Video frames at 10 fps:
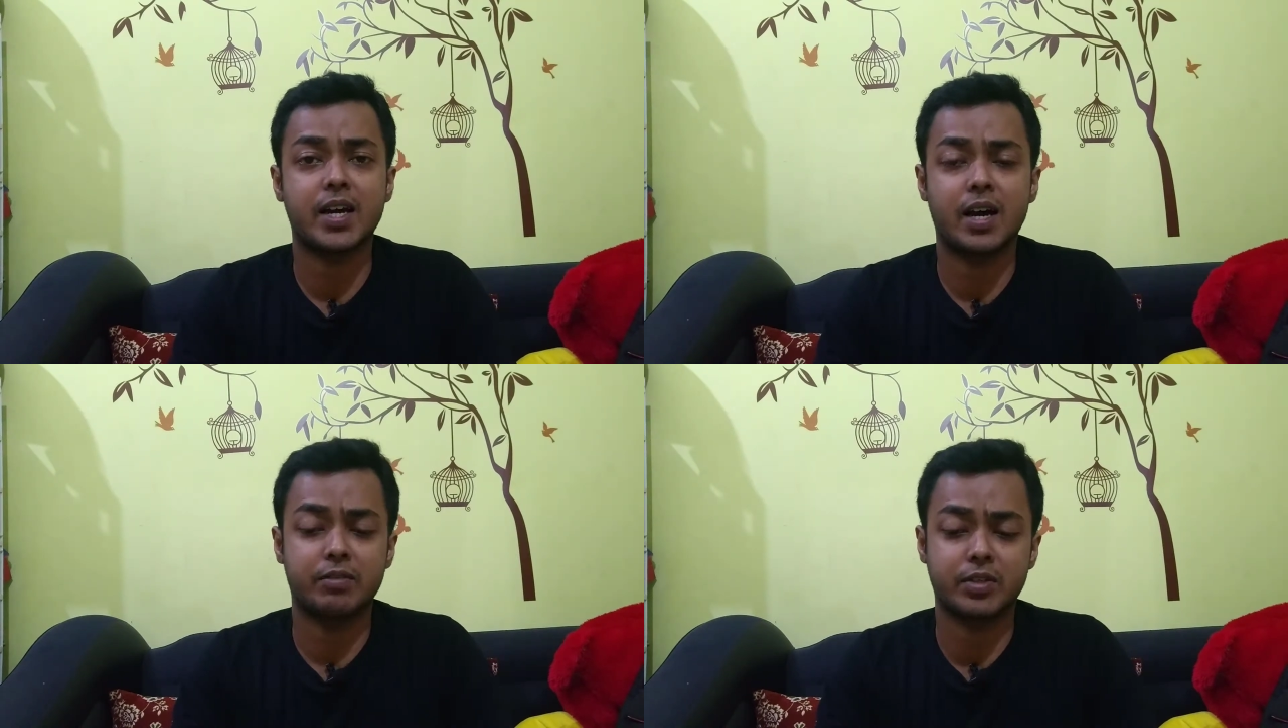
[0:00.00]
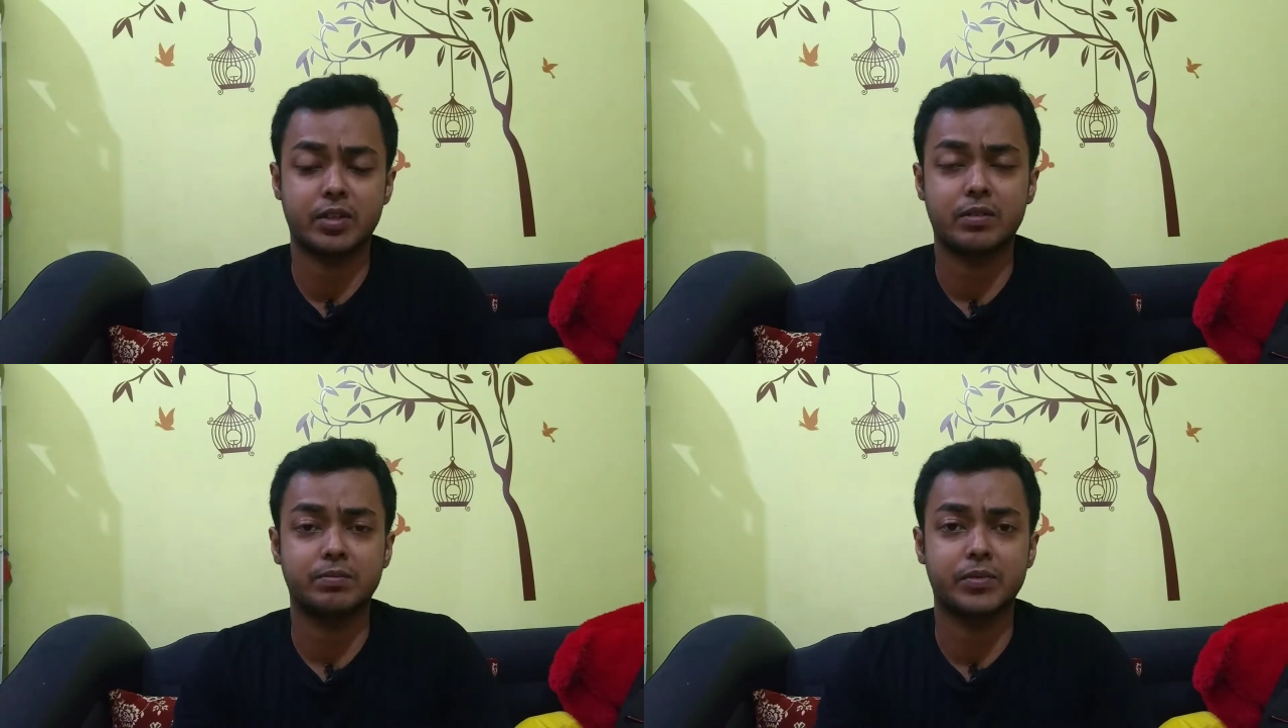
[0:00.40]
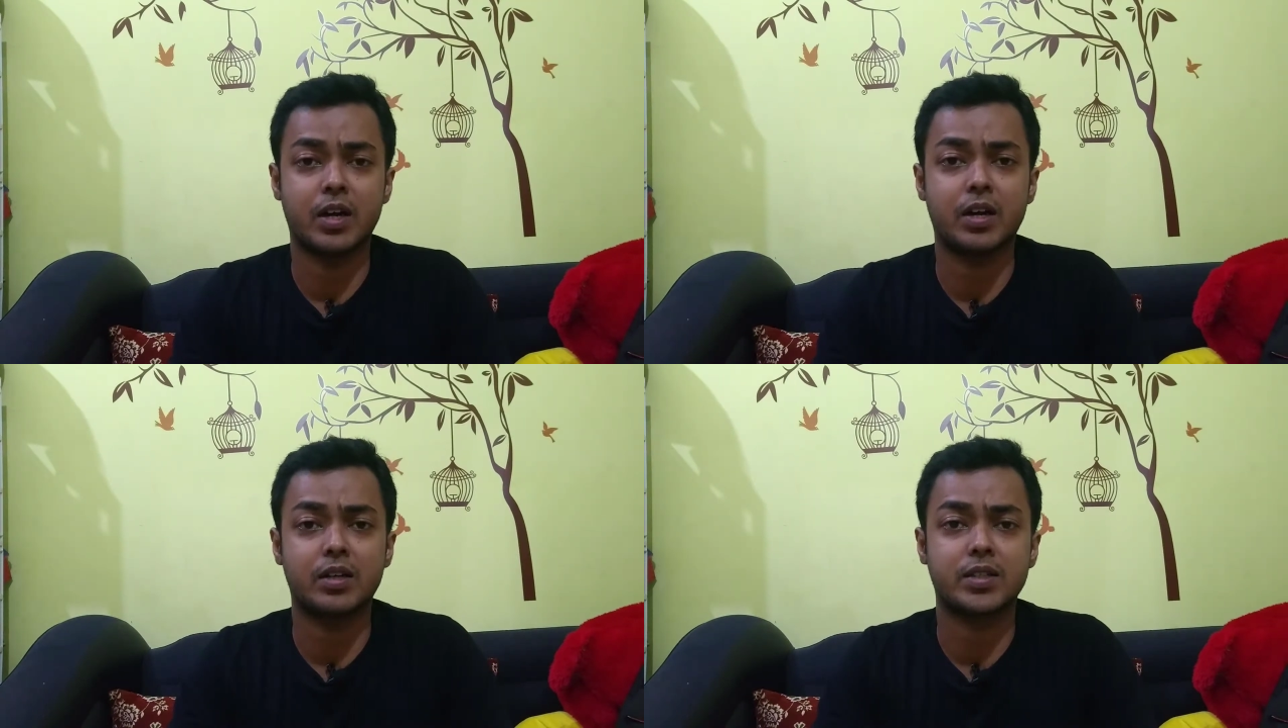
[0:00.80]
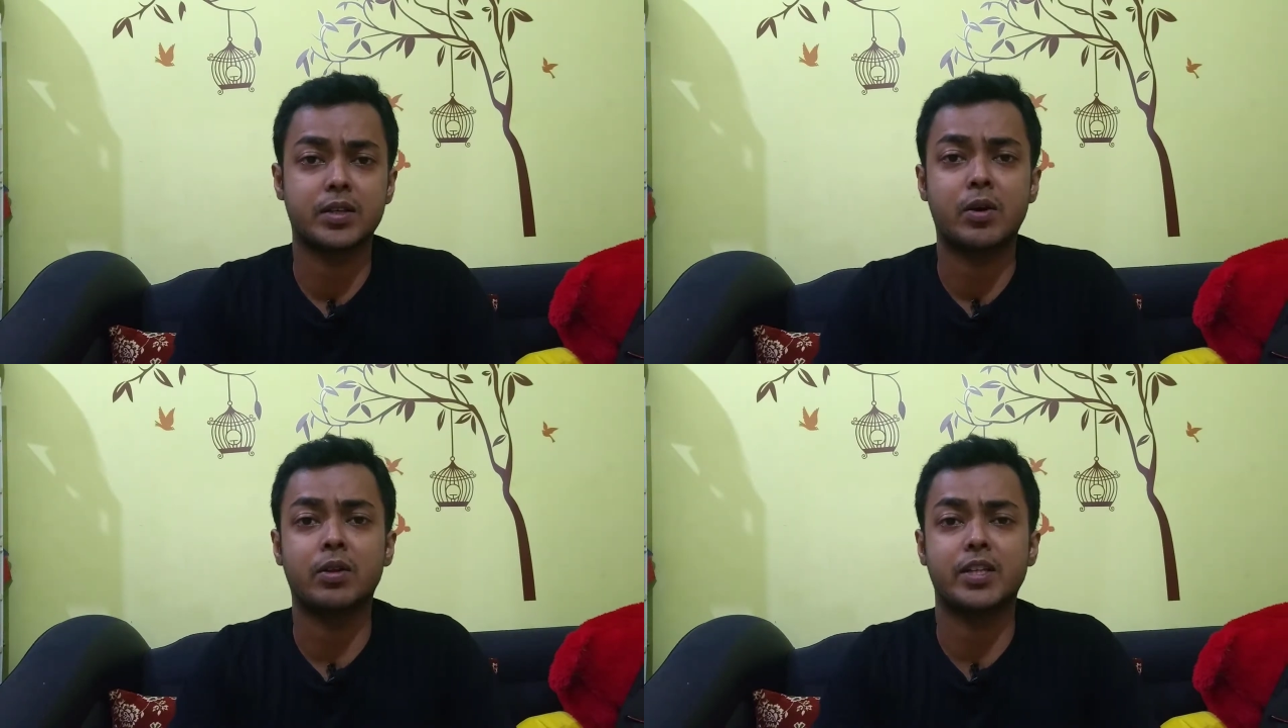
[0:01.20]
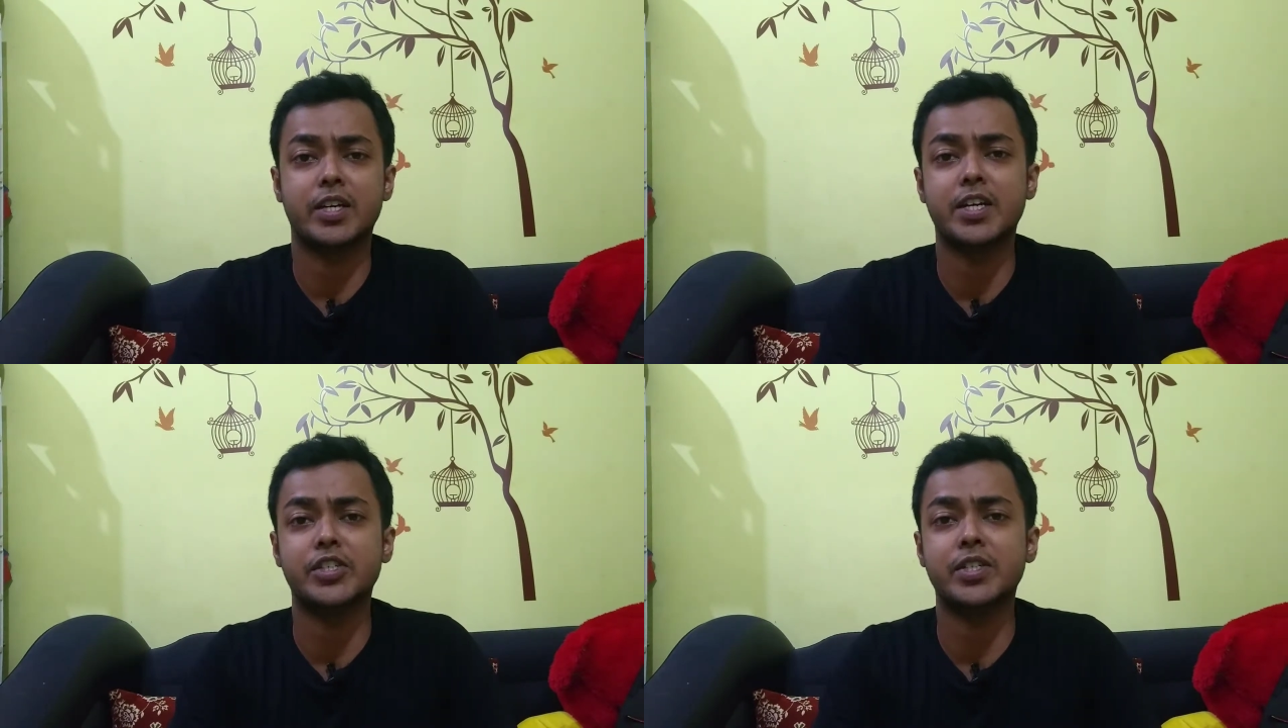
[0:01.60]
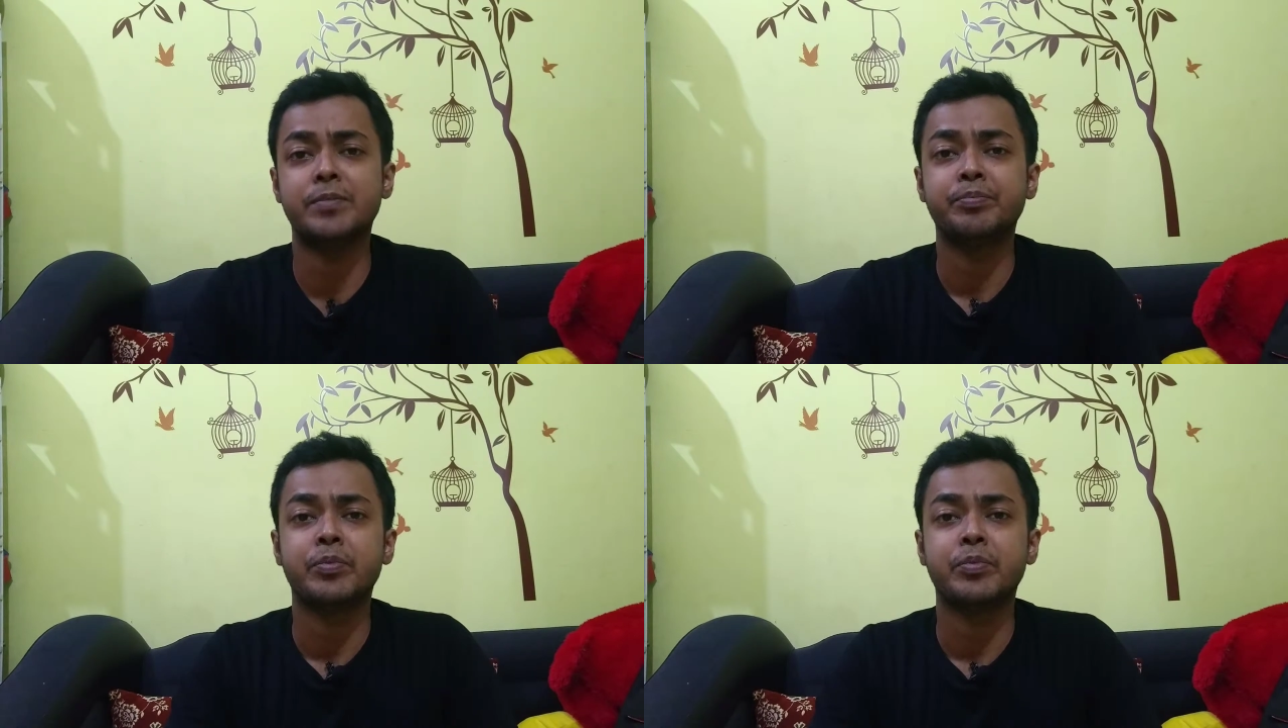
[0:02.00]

after turning on the engine,